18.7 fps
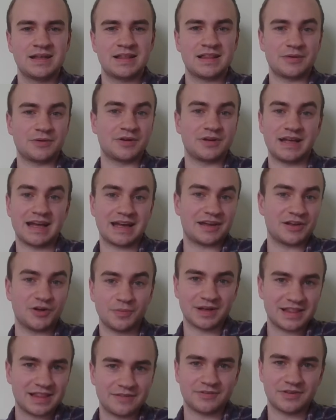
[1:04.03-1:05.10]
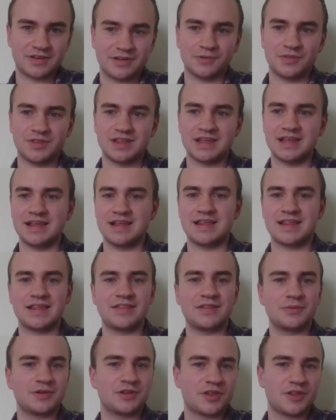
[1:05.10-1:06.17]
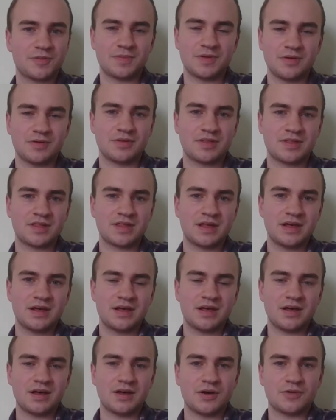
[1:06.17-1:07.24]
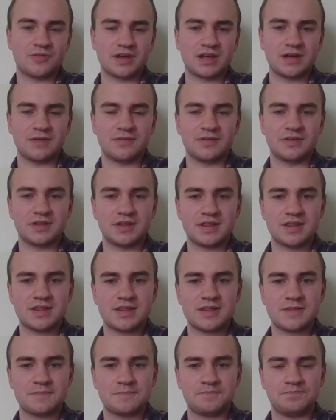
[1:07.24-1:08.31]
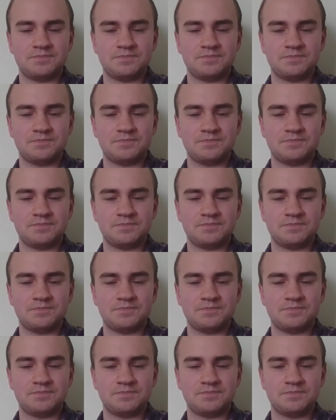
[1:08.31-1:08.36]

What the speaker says: There were economic difficulties and there were disputes over governance.